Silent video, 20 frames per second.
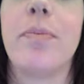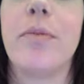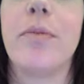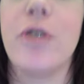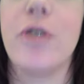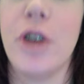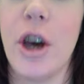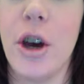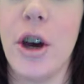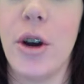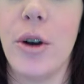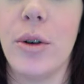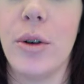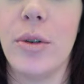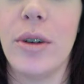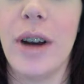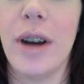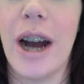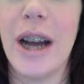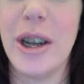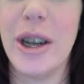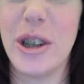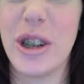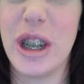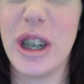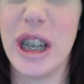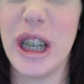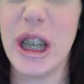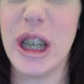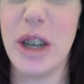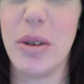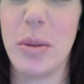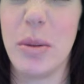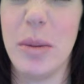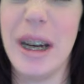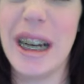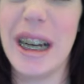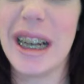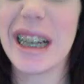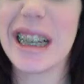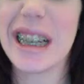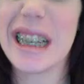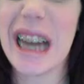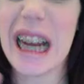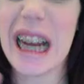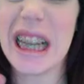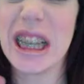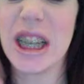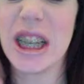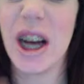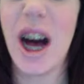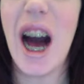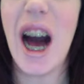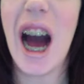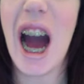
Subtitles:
So I usually just leave them in because I can still